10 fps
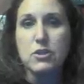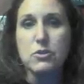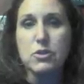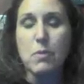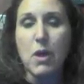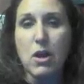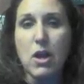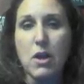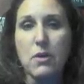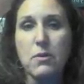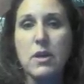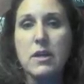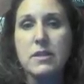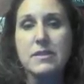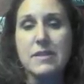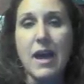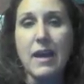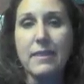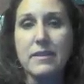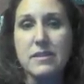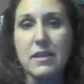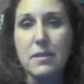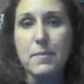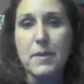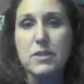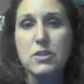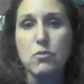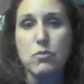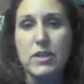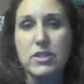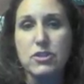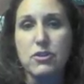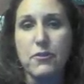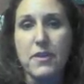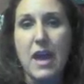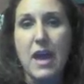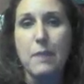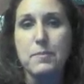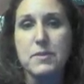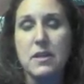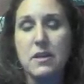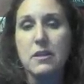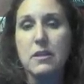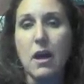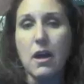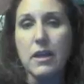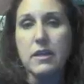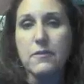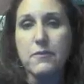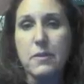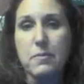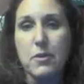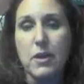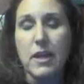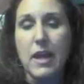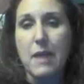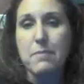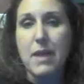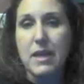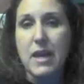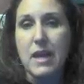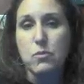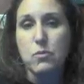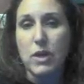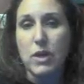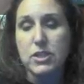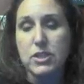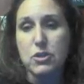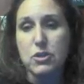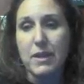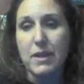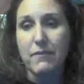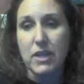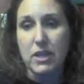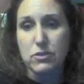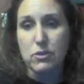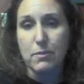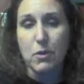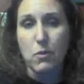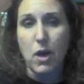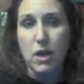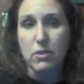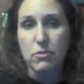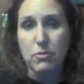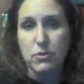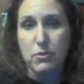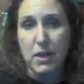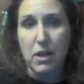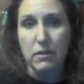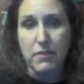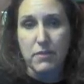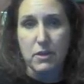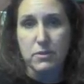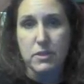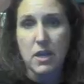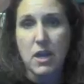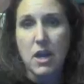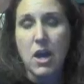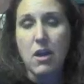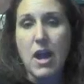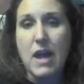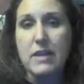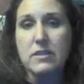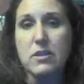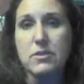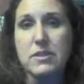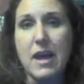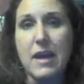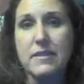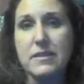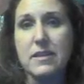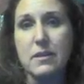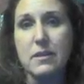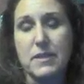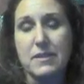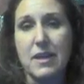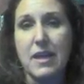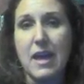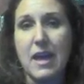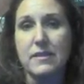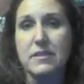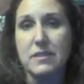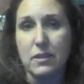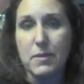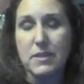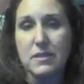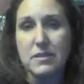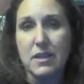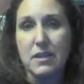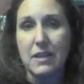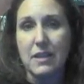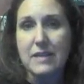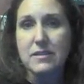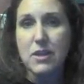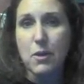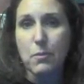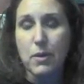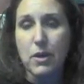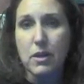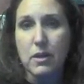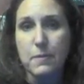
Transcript: Due tomorrow, sign the syllabus, register for the apps, log into Flipgrid, and make a 1 to 2 minute video. So I'm going to walk you through doing all of those. All right, so sign the syllabus. Again, the syllabus is in class notebook.